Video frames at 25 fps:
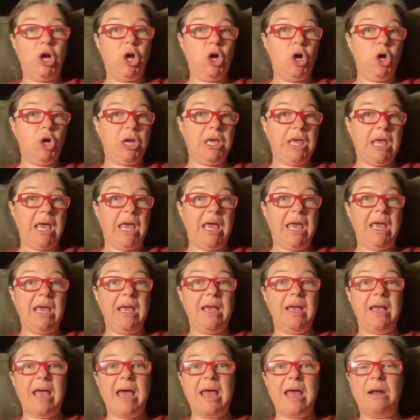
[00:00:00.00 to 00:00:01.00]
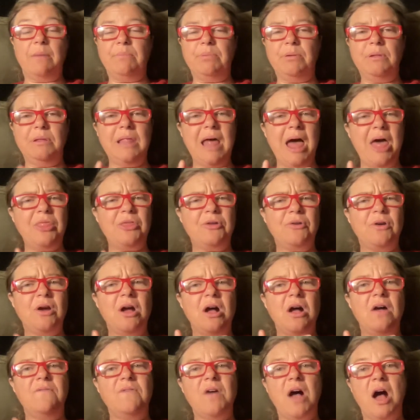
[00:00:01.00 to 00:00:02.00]
cooking, and a plethora
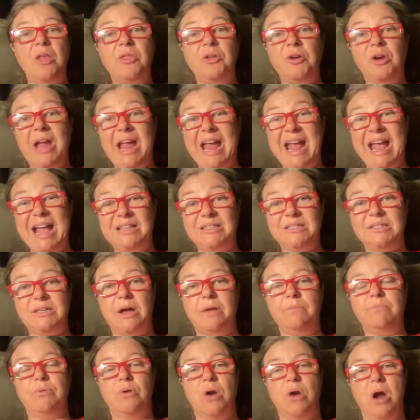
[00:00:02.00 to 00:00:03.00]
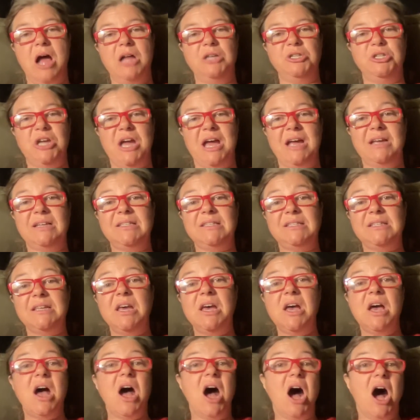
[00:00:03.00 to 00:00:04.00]
of other hands on projects.
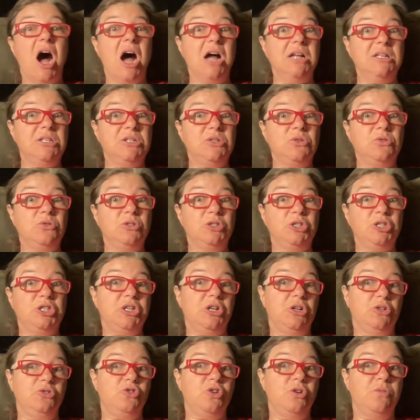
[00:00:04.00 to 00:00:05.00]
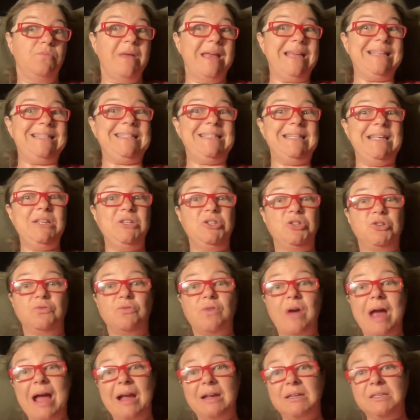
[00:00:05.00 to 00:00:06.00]
Unschooled children may seek
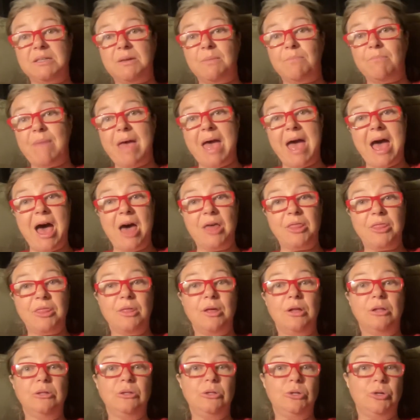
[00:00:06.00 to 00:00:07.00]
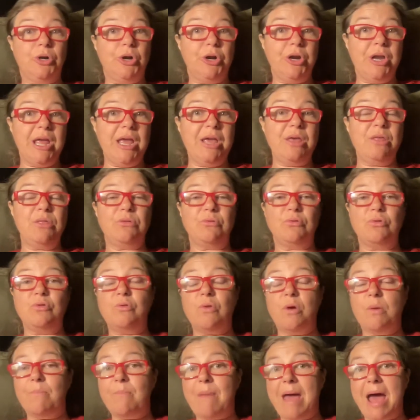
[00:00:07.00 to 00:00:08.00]
direct math learning through
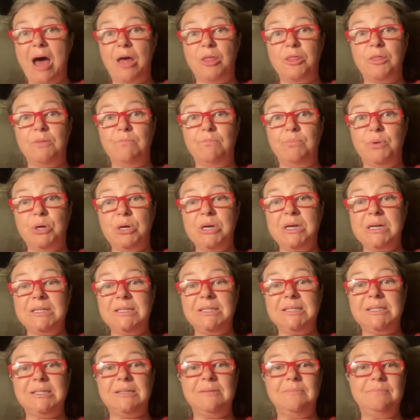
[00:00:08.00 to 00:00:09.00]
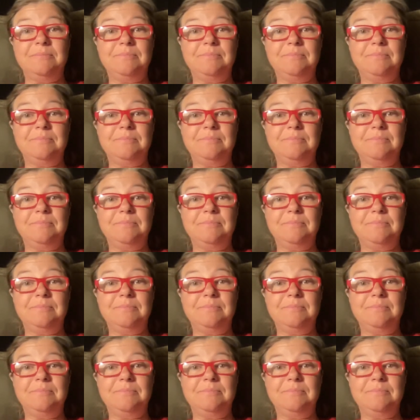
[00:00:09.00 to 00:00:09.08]
math books,